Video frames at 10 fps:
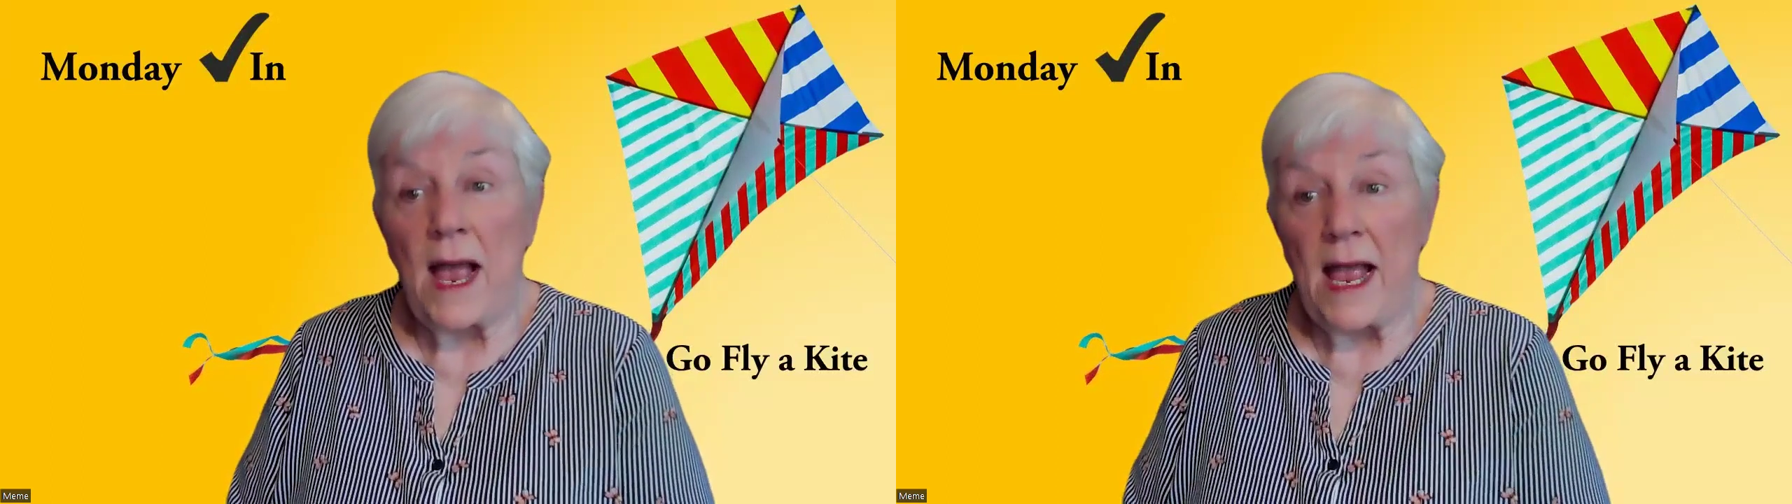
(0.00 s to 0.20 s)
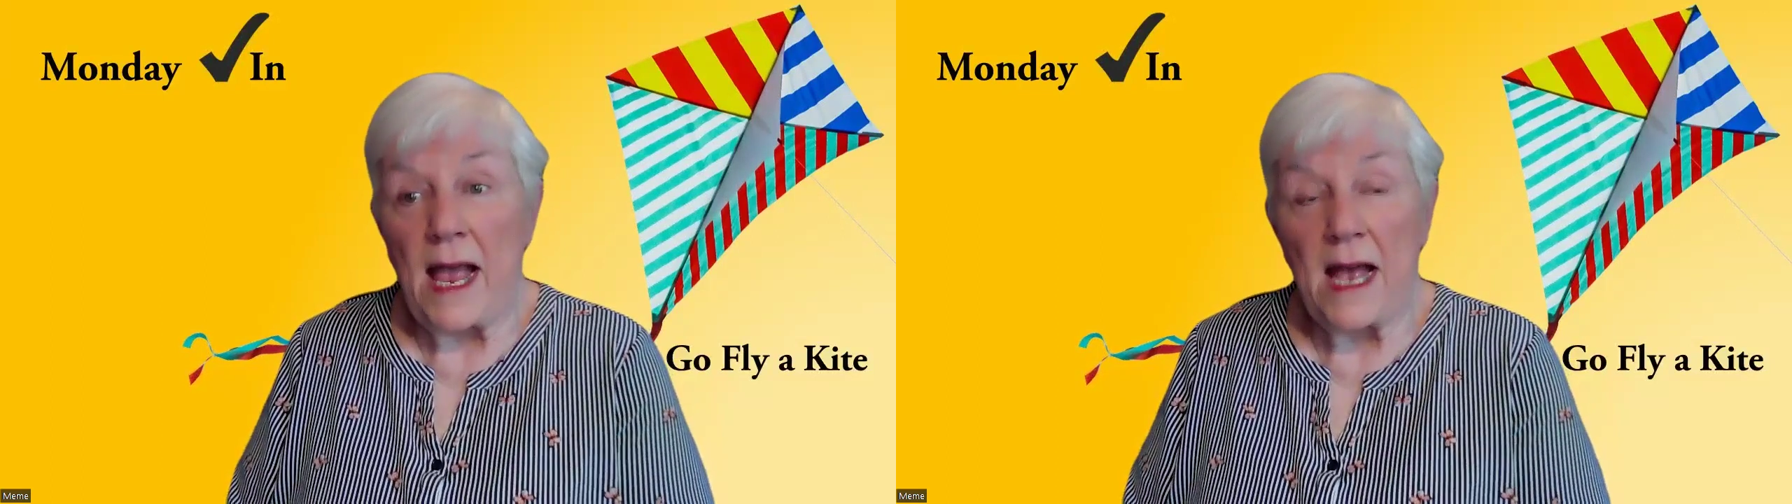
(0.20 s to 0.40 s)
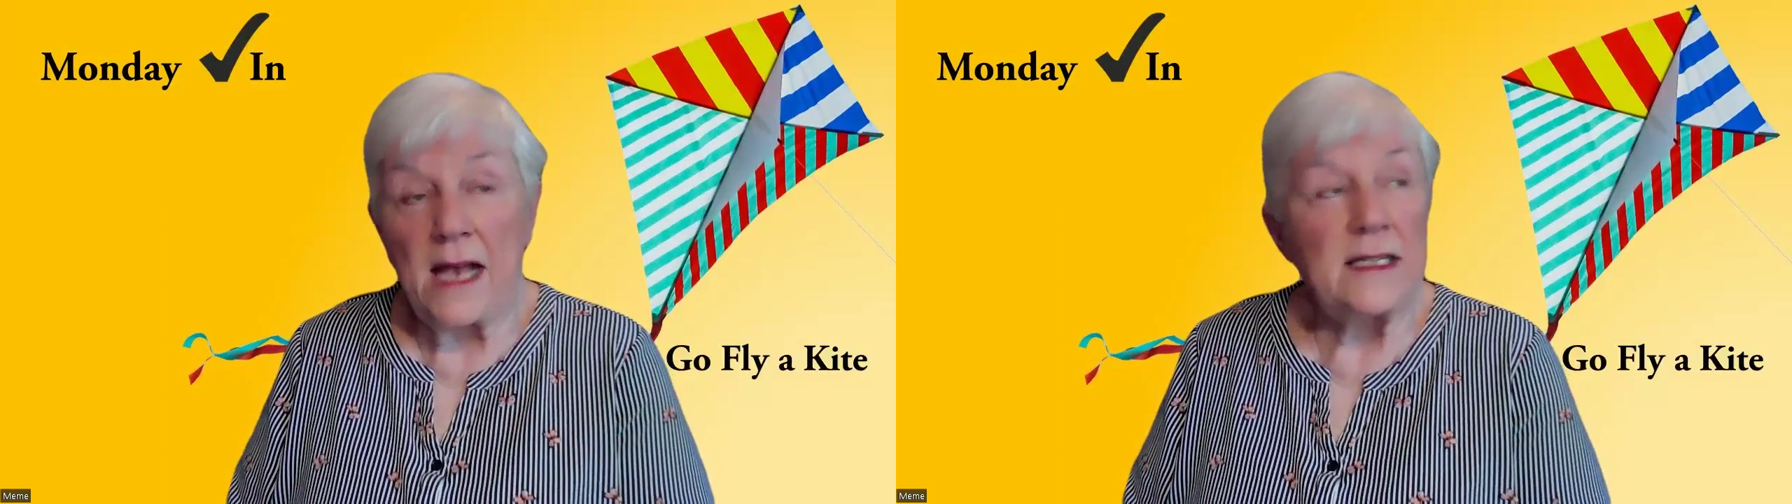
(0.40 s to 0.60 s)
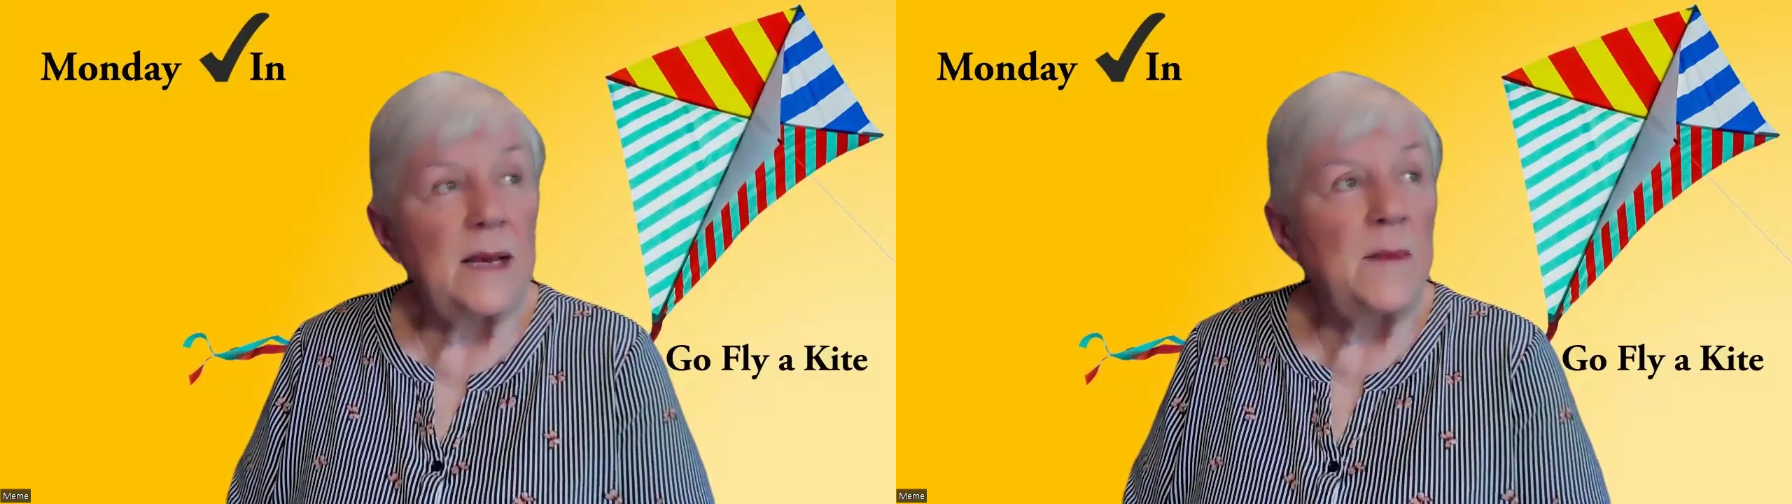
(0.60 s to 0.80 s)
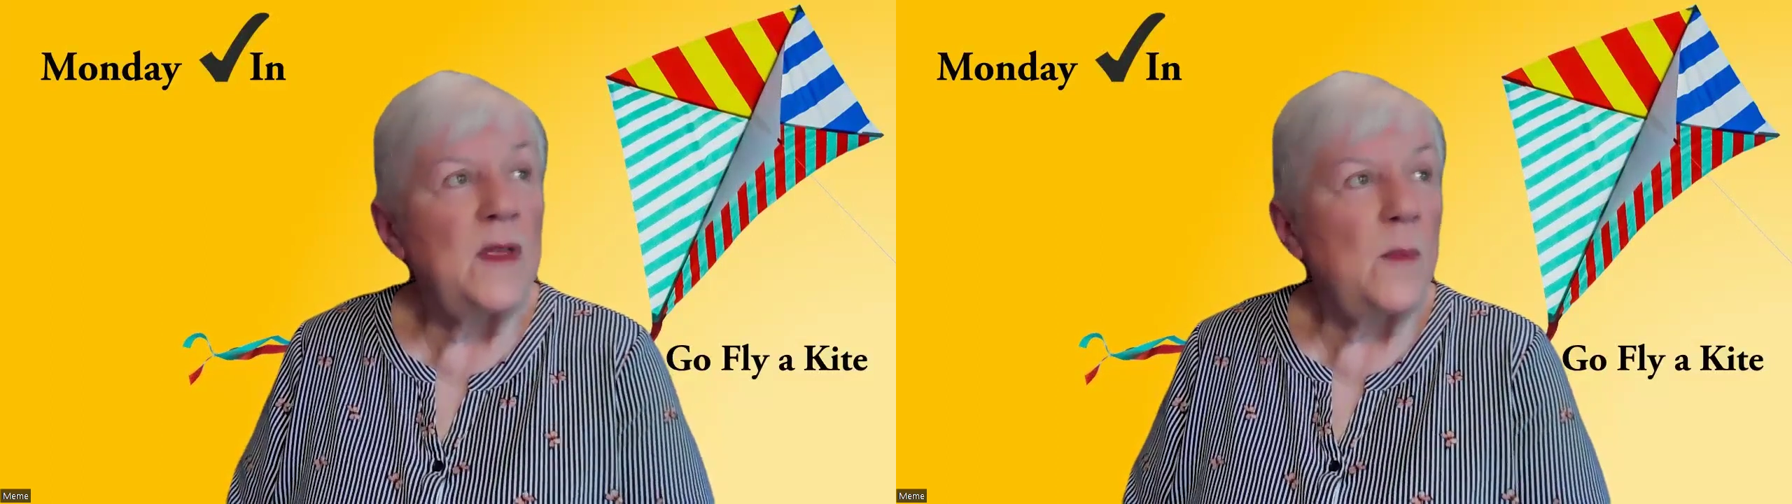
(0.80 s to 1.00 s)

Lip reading: And some of the